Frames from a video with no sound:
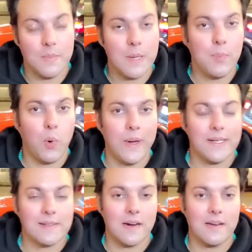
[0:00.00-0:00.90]

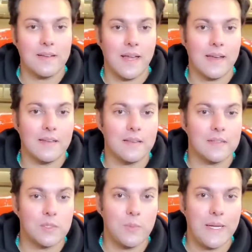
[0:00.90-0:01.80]
midpoint, started to get into
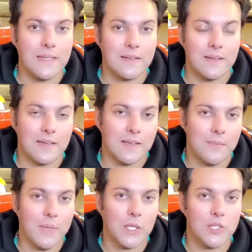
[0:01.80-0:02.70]
the sweet
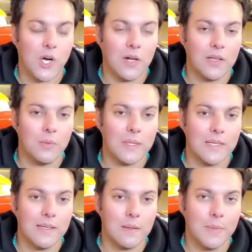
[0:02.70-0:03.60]
milk chocolate with
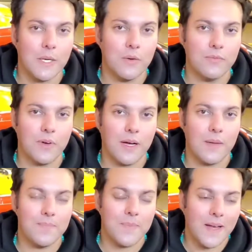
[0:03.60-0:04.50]
a little bit of
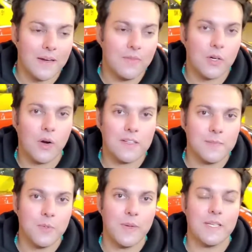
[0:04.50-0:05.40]
uh, kind of a cross
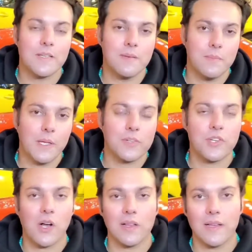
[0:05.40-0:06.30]
between milk
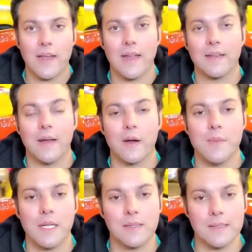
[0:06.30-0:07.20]
chocolate and
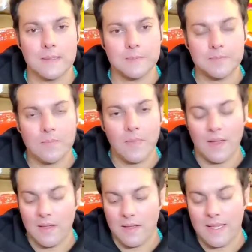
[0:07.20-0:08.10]
caramel.
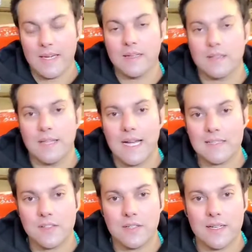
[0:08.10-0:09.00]
Getting to the
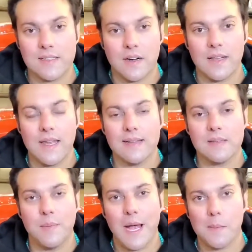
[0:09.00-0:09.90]
last third, I started getting
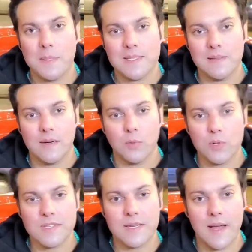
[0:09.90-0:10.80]
some almonds in there,
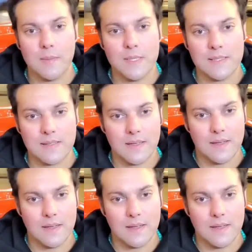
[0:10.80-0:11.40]
roasted almonds.